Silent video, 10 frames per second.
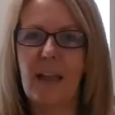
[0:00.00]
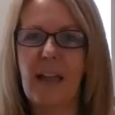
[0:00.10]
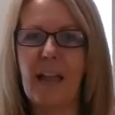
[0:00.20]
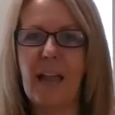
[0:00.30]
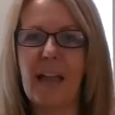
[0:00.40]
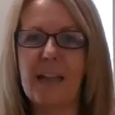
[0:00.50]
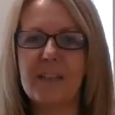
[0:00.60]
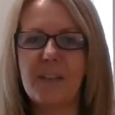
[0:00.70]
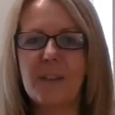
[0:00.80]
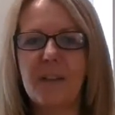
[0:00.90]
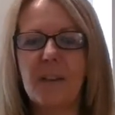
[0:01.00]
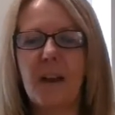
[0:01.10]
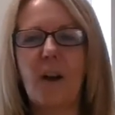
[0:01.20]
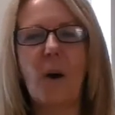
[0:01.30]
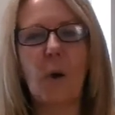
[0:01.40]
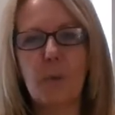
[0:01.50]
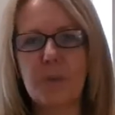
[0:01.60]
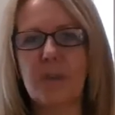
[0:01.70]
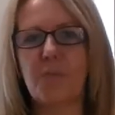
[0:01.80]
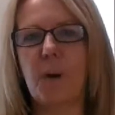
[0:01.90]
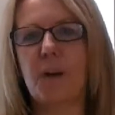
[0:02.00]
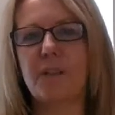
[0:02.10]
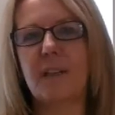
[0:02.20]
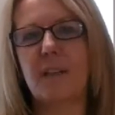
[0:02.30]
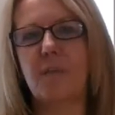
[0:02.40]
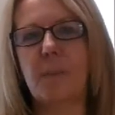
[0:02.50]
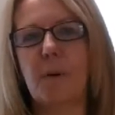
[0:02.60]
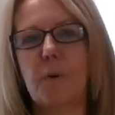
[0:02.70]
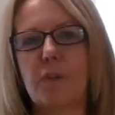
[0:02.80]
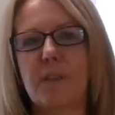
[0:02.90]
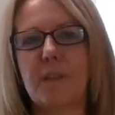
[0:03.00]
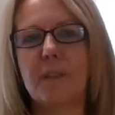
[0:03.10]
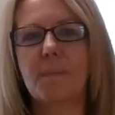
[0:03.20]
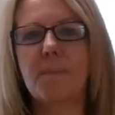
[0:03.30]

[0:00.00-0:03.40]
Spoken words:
and a host of positive emotions.